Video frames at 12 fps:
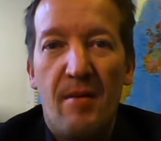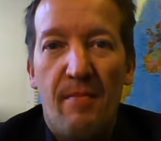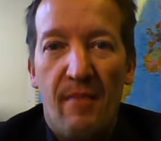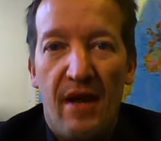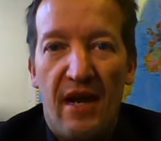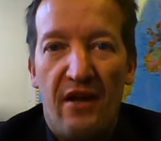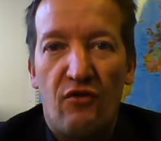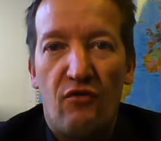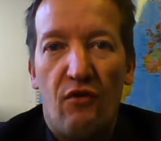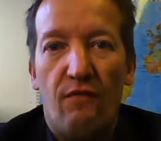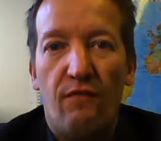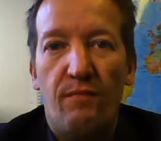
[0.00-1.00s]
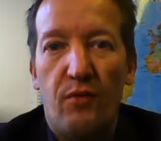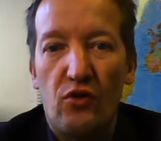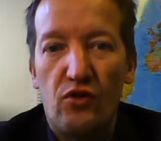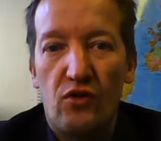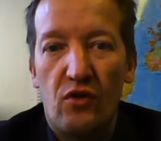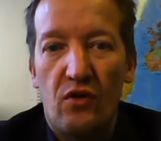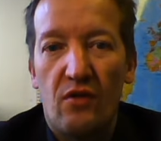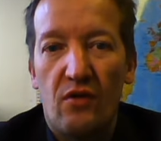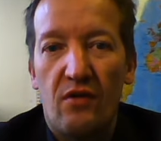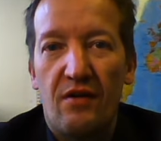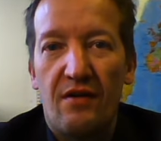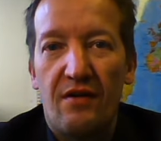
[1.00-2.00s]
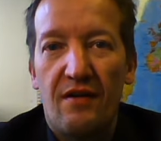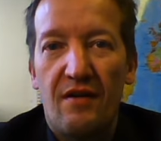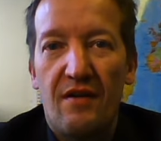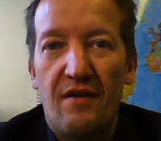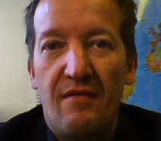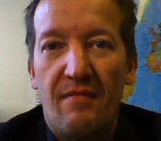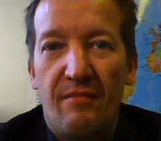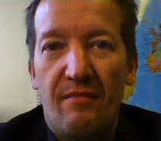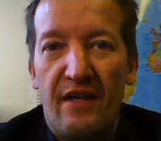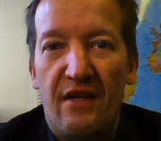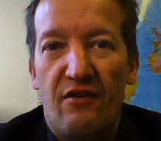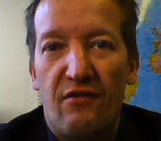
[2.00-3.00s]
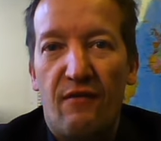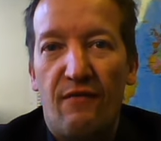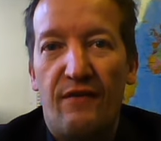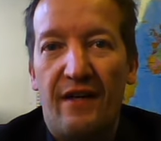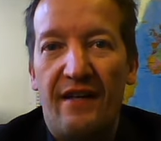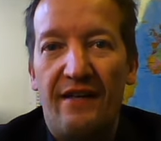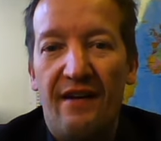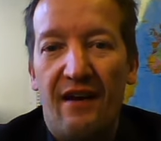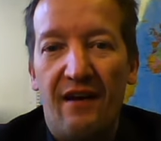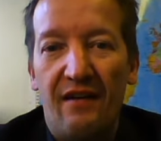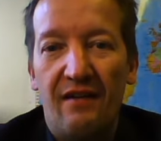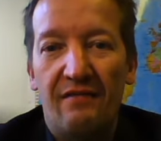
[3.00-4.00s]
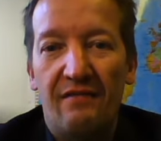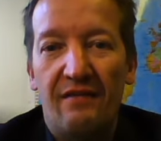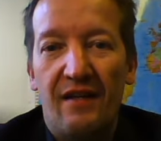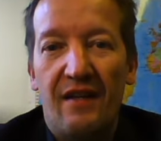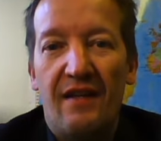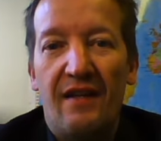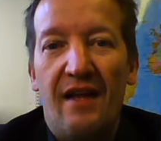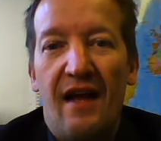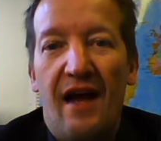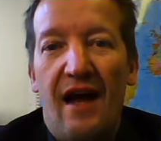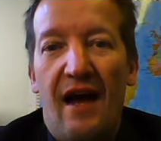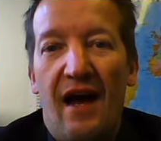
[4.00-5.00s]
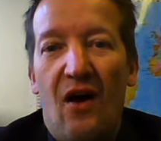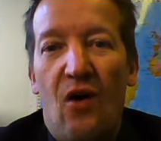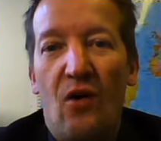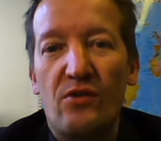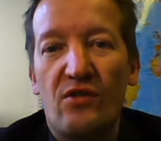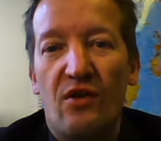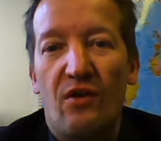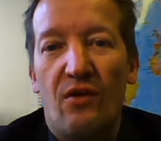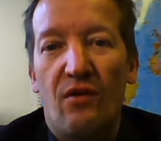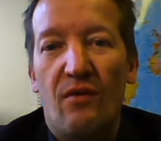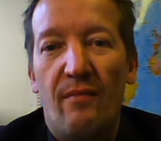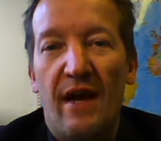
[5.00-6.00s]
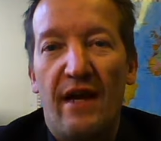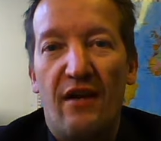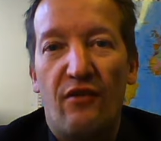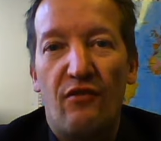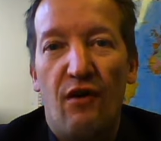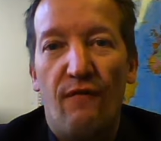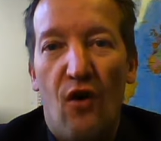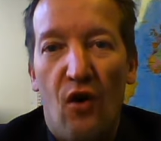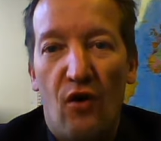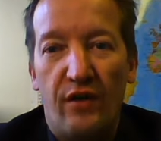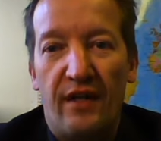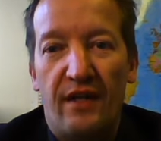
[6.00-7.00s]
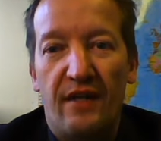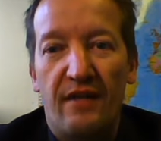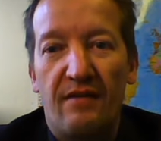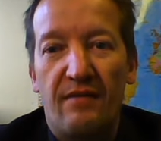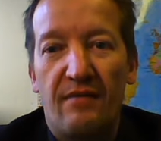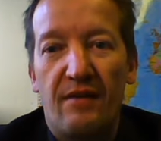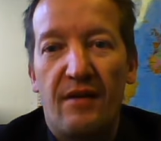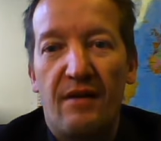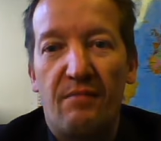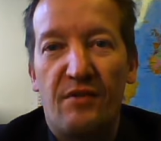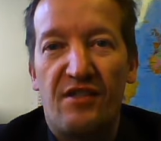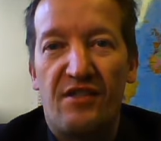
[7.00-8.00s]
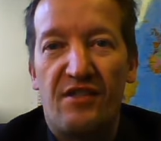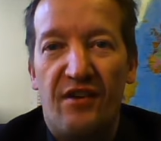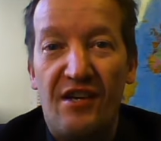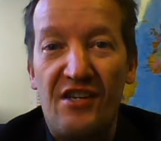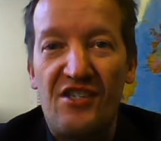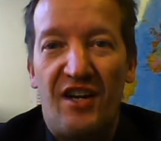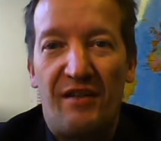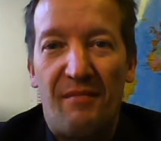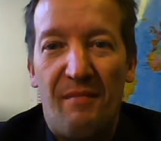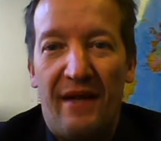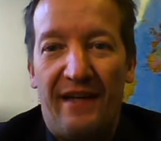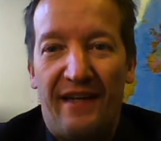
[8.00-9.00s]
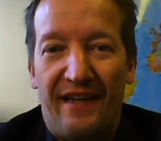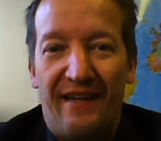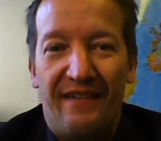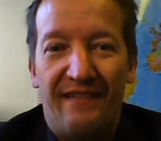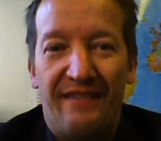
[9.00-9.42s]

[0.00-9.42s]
Mayor of Poso, Mayor of Kendal, also Mayor of Oki, Mr. Isaac Mekki.